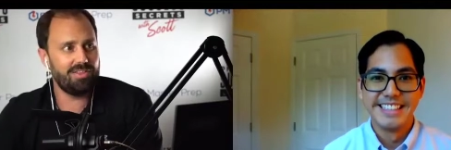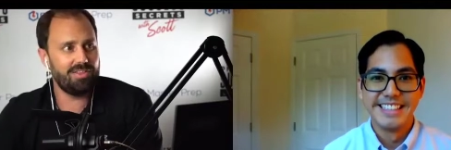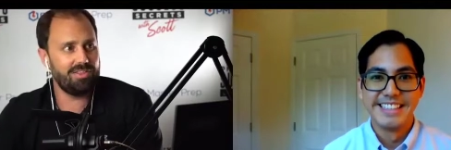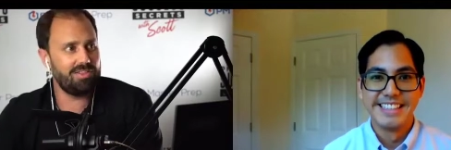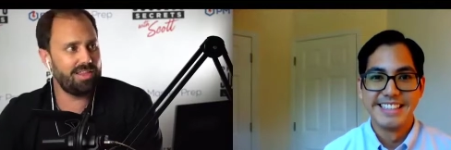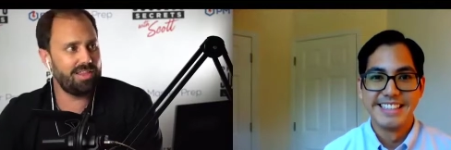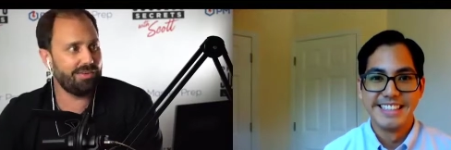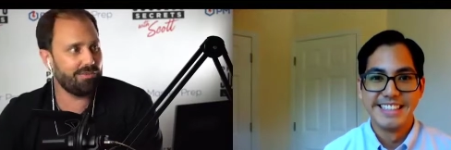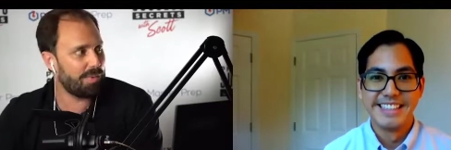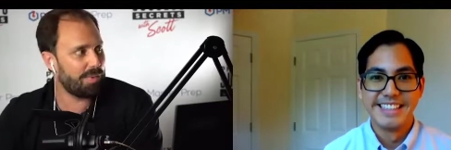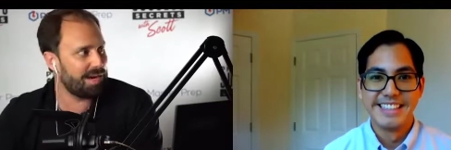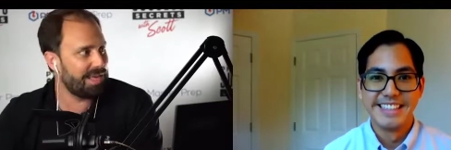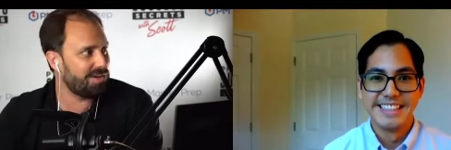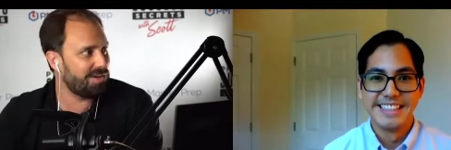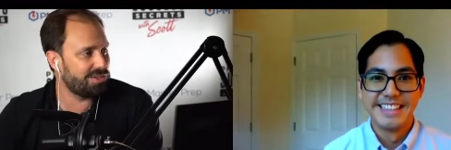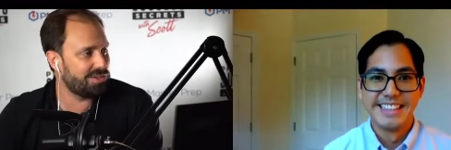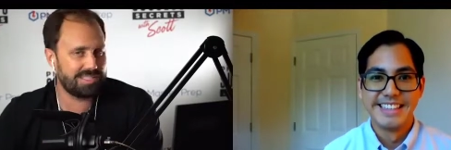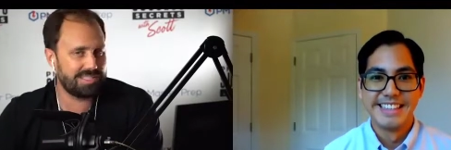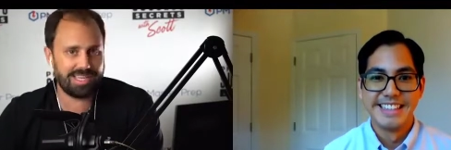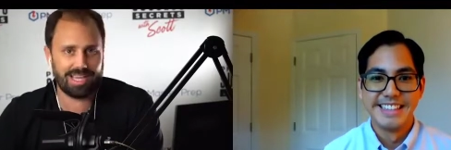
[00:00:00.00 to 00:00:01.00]
Speaker 1: everybody
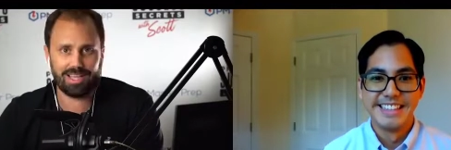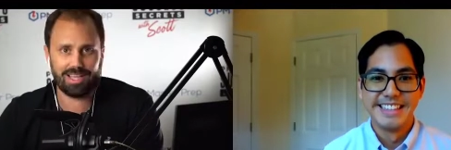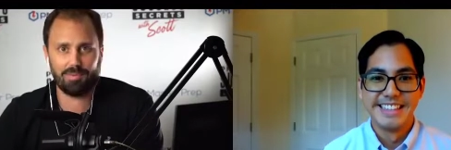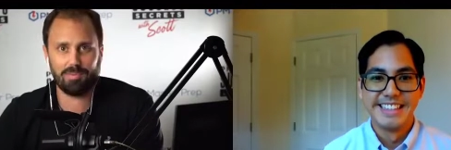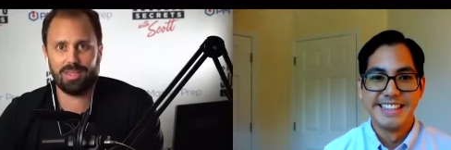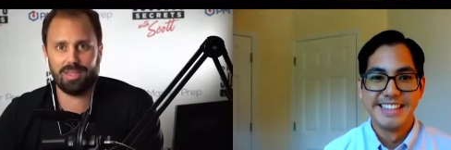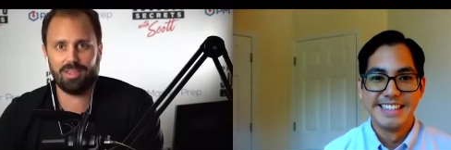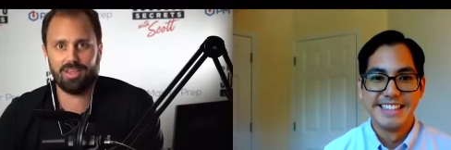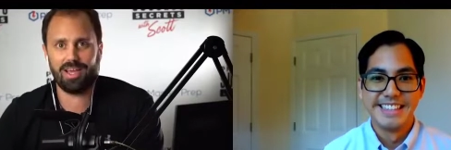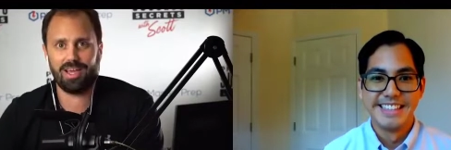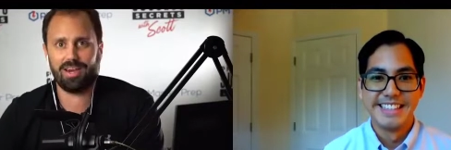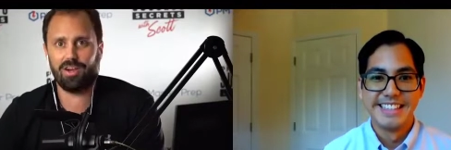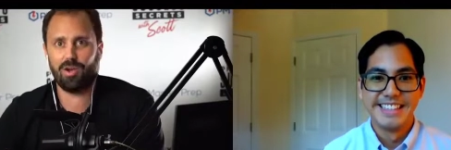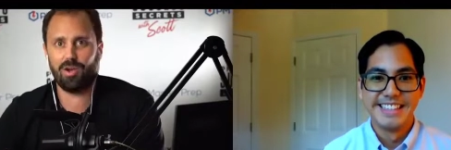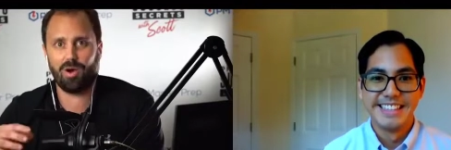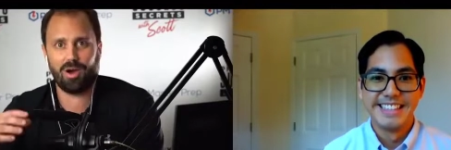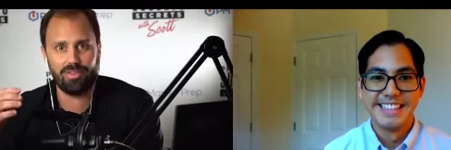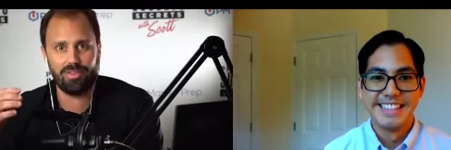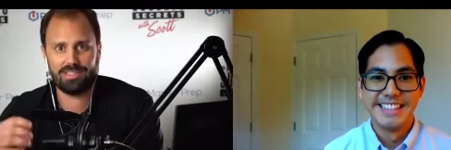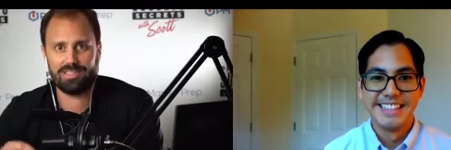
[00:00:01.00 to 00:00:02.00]
else is telling me that you got to know
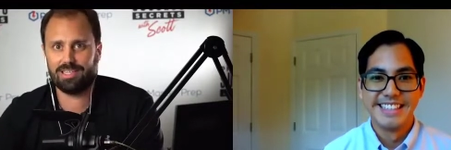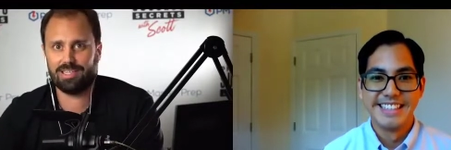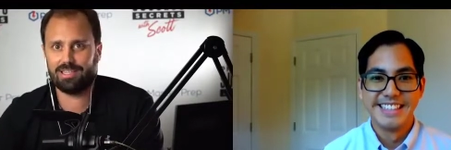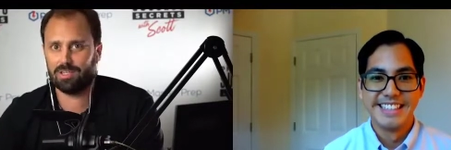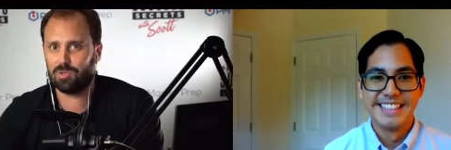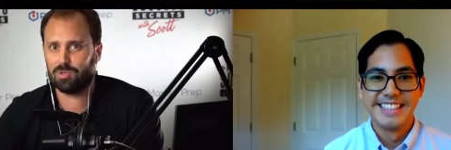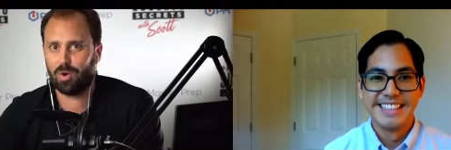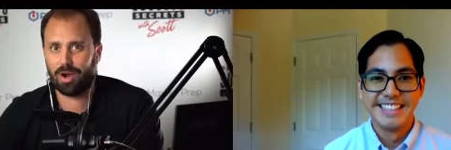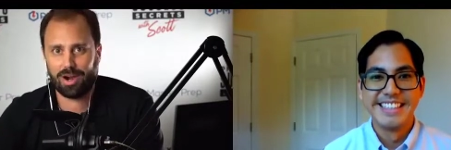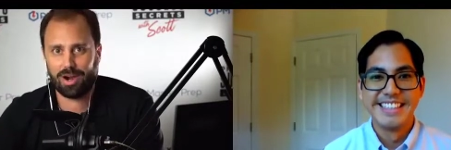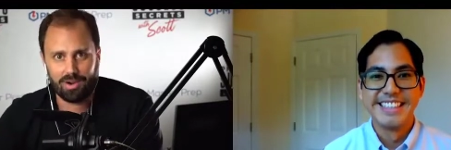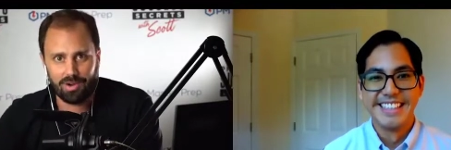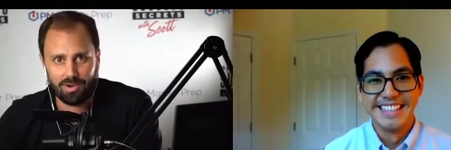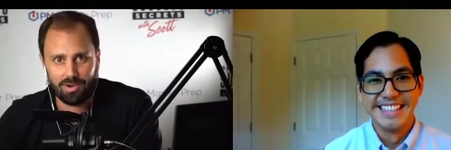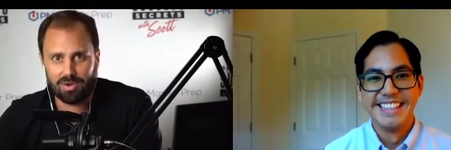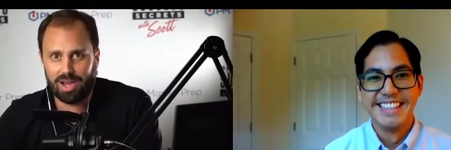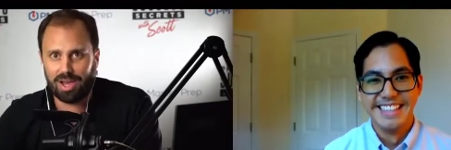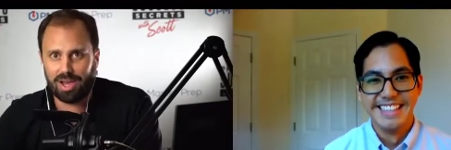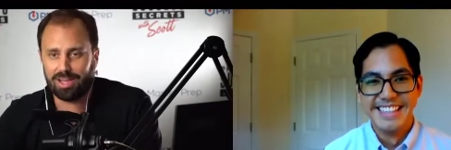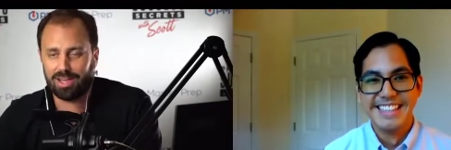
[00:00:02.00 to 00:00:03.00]
all these details. Why are you
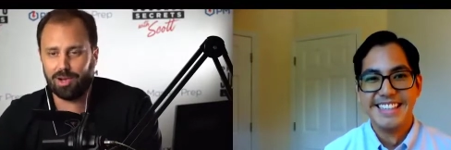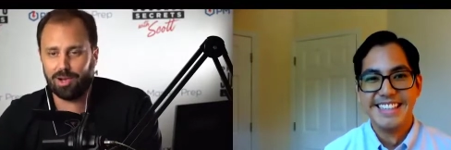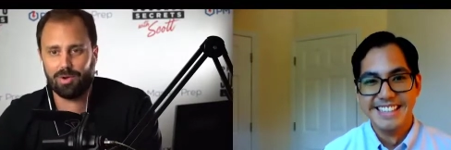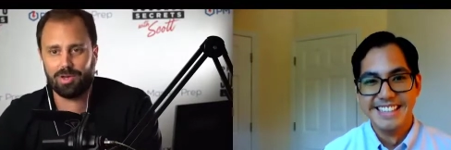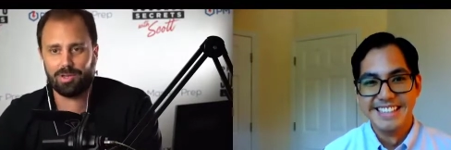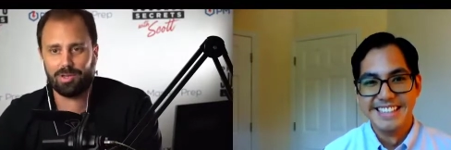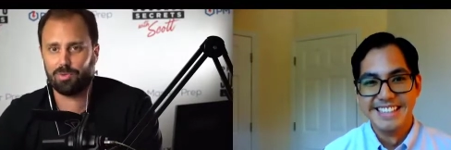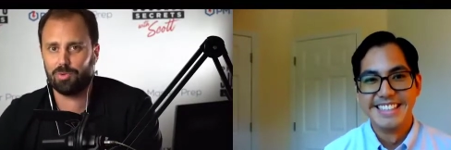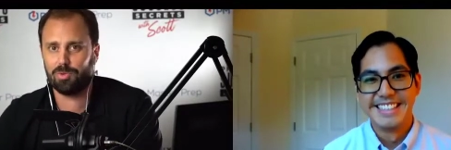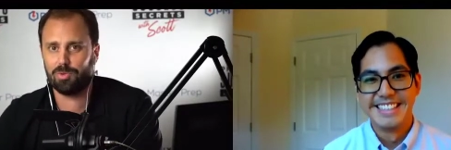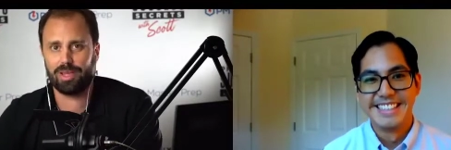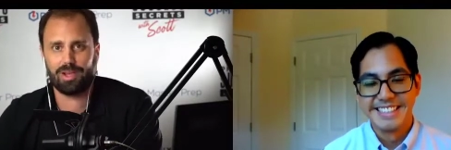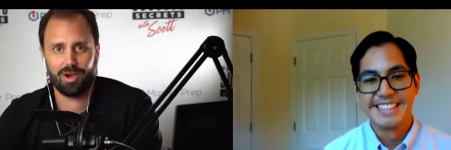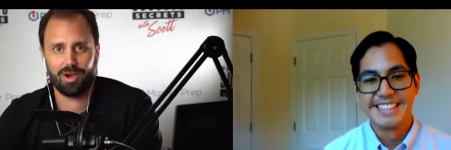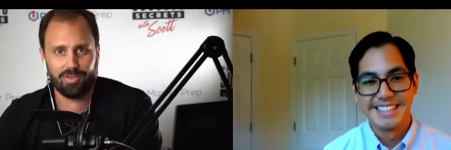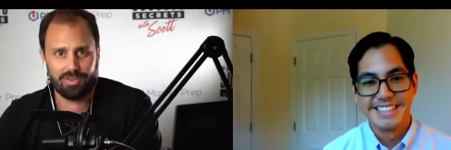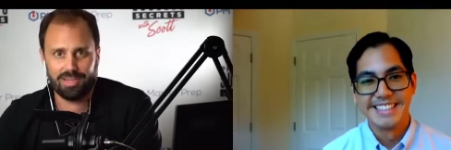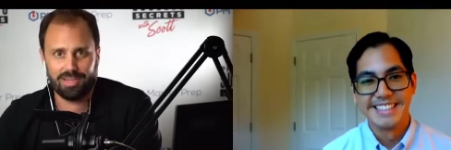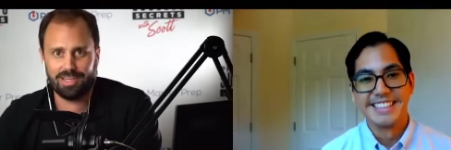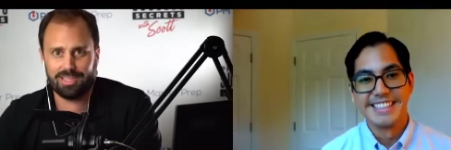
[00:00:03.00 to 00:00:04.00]
not going through like all
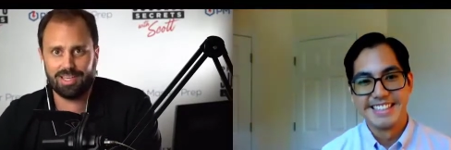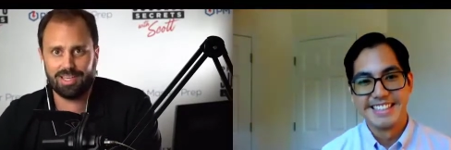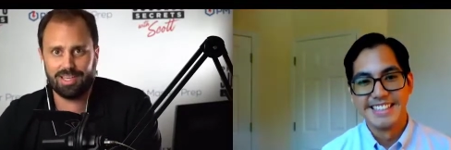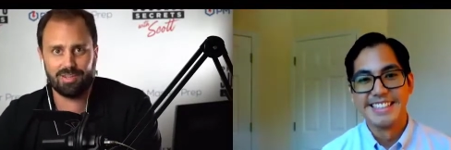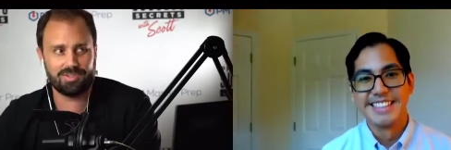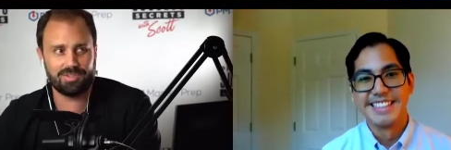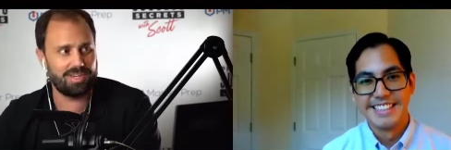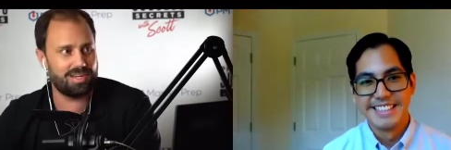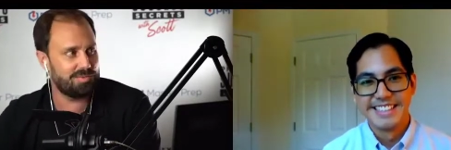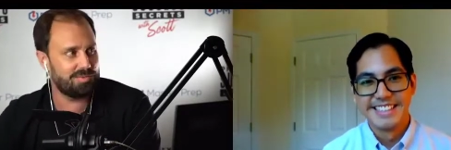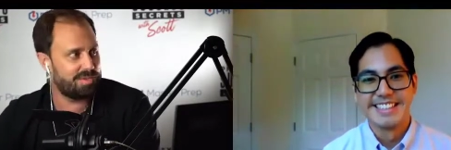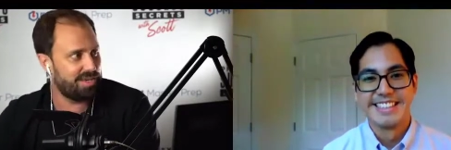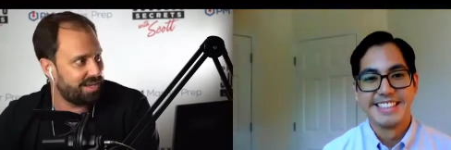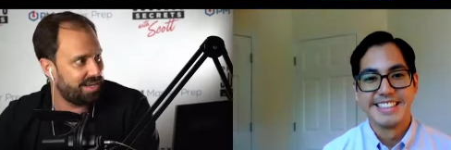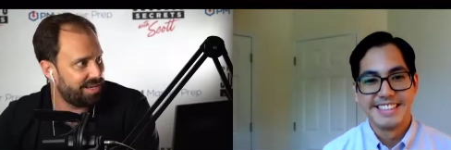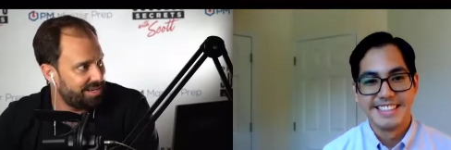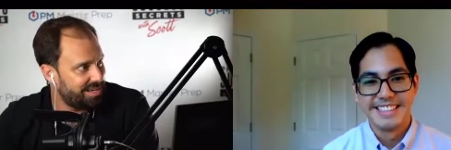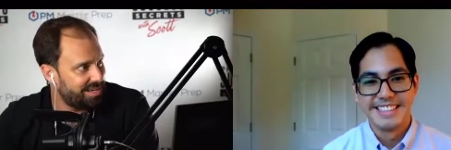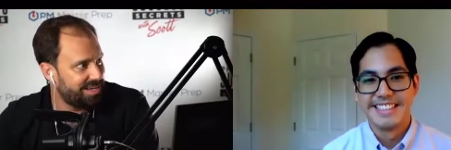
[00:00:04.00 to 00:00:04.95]
the details? And I was like,